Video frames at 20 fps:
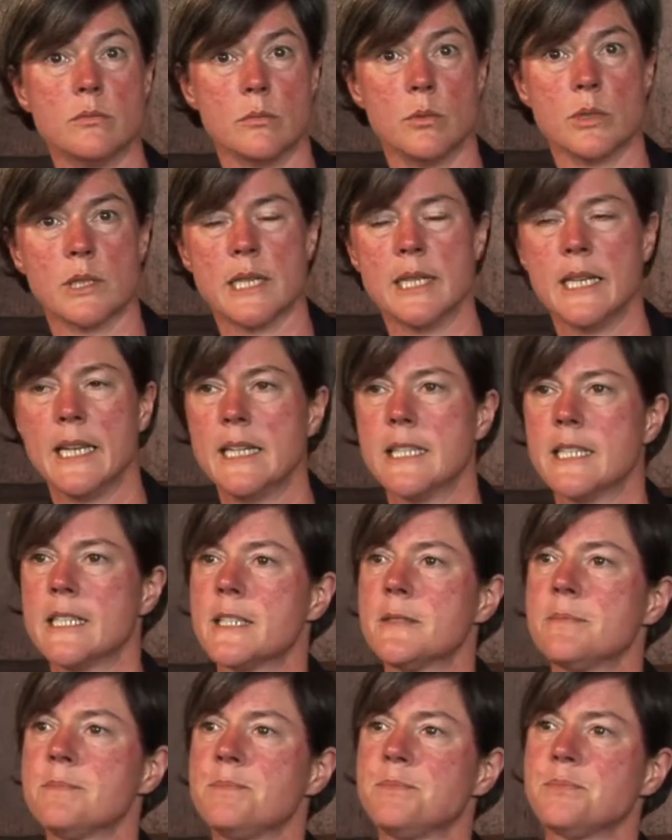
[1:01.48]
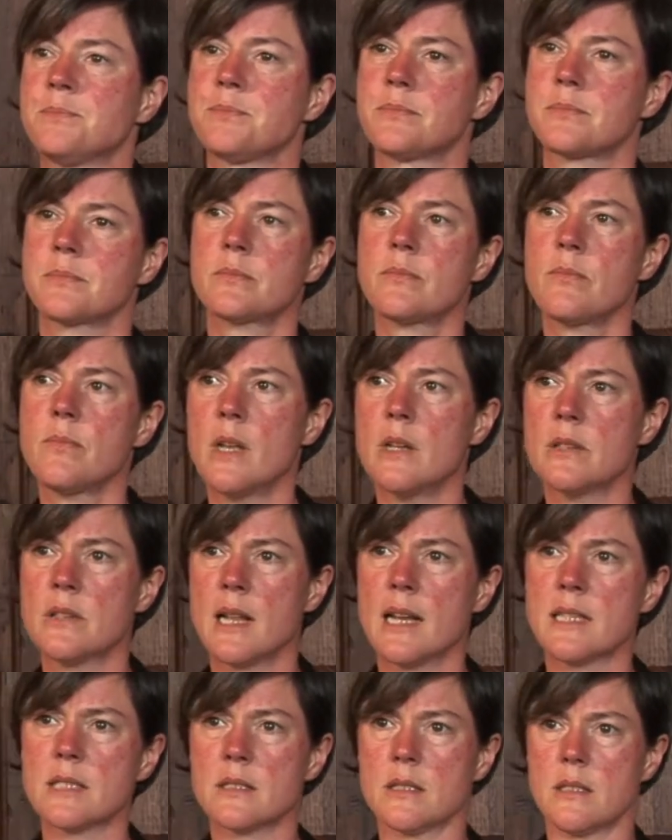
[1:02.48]
what they needed.
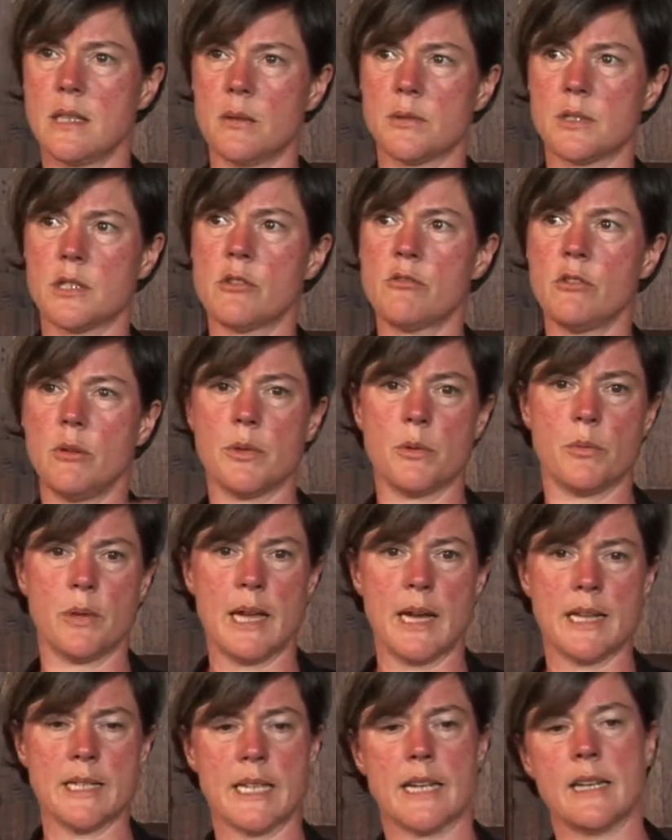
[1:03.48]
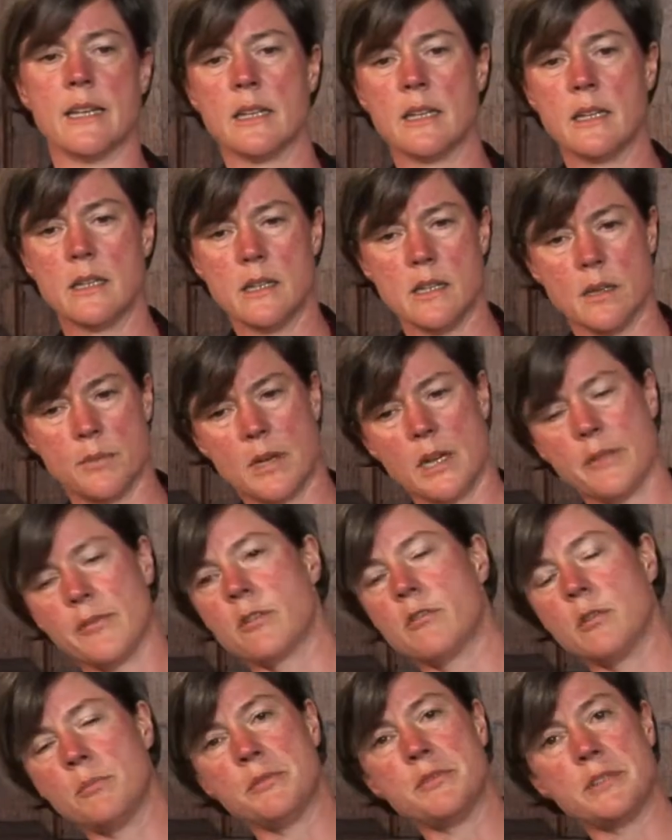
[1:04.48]
So that was the group that we had in. Might have a
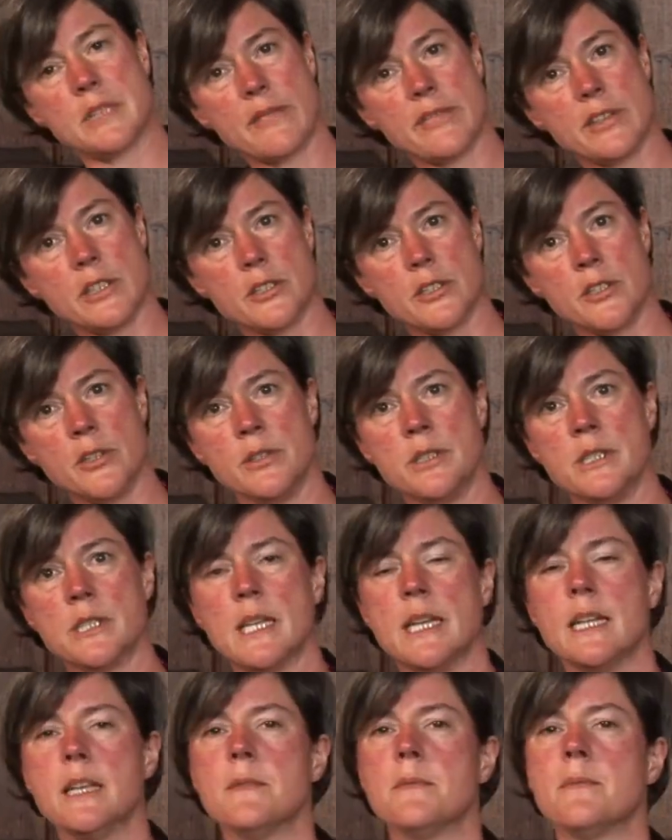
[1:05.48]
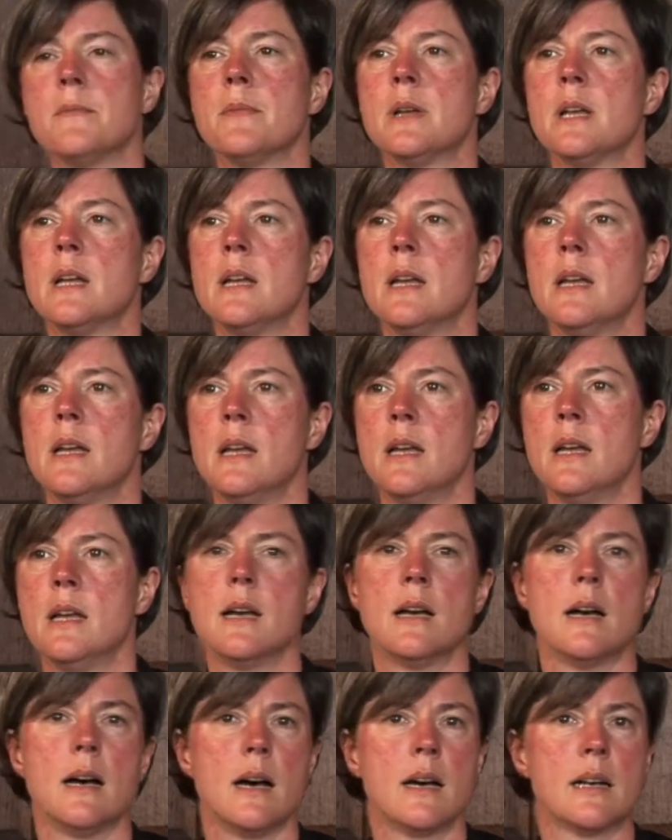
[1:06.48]
group of 7 students in.
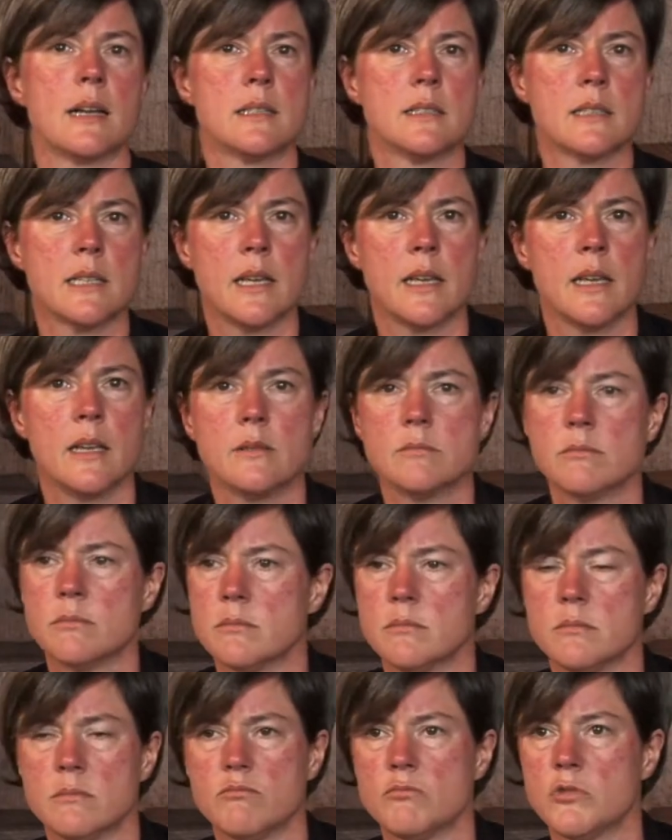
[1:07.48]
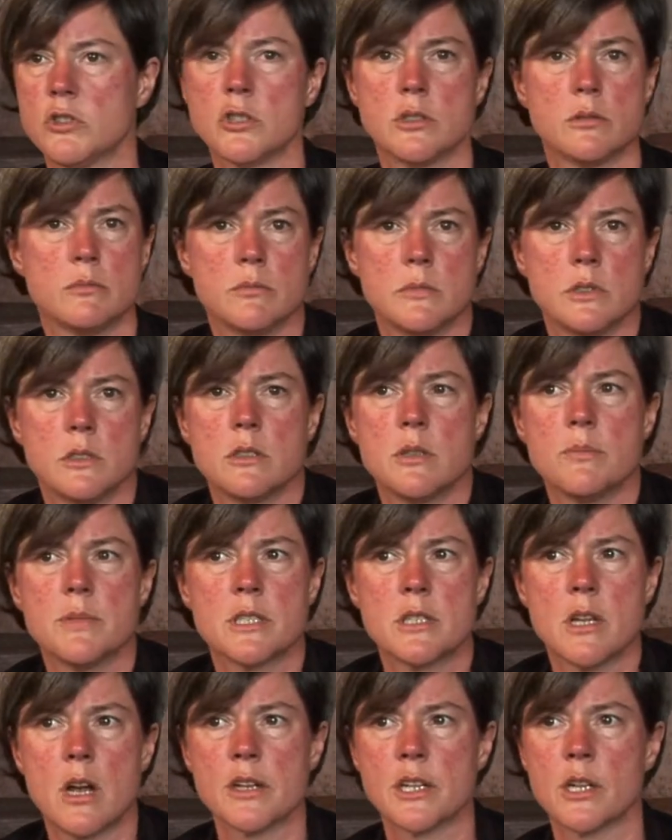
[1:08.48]
And I say some
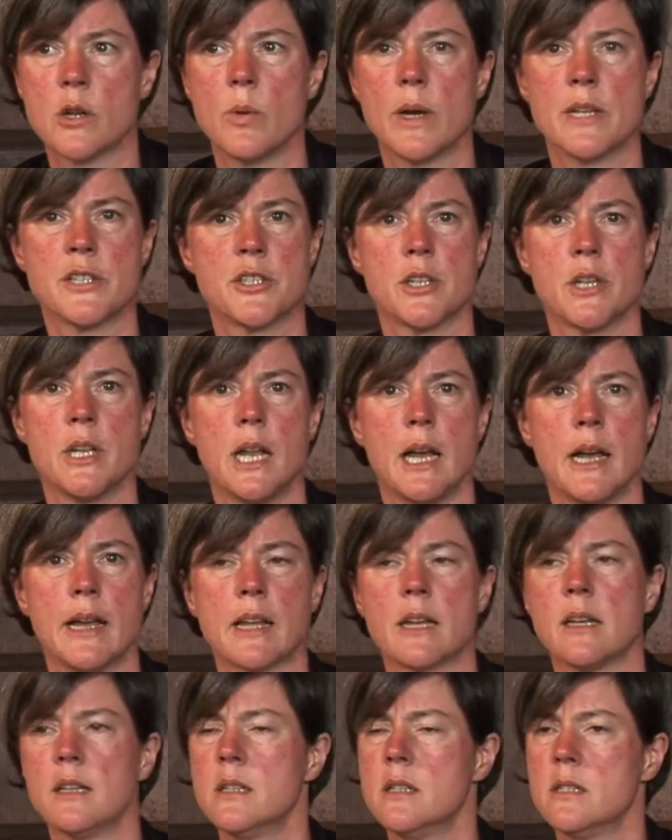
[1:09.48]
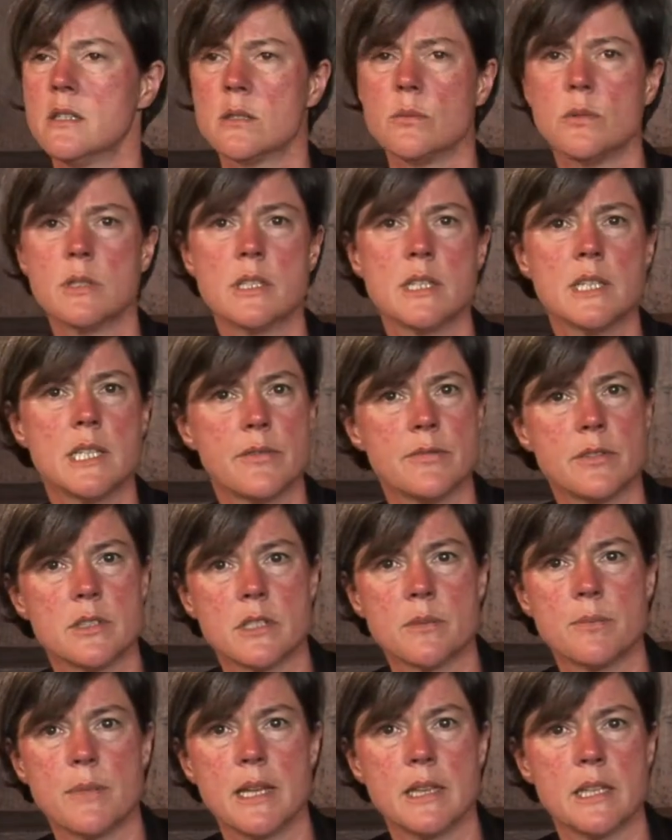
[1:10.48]
starting question like, so what's the difference
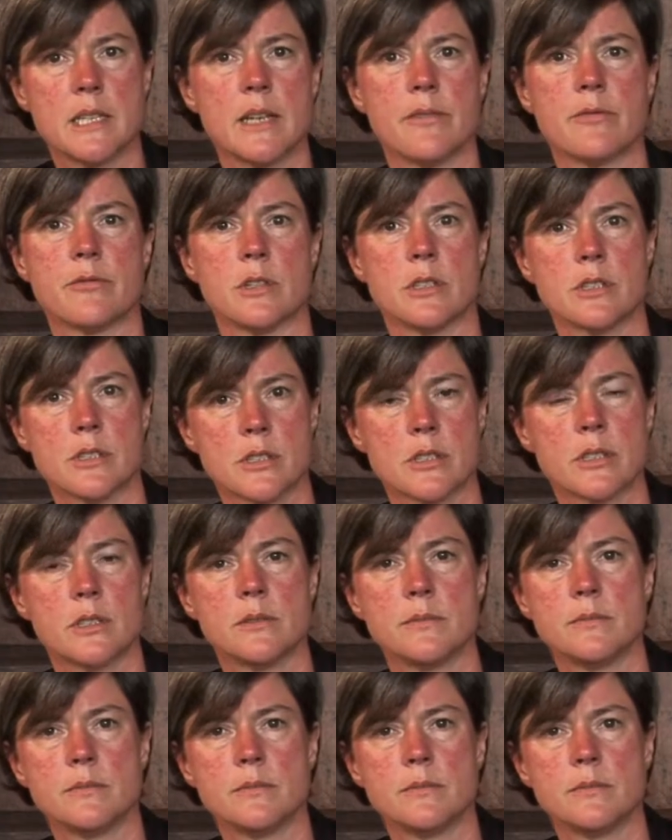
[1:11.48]
that made the difference?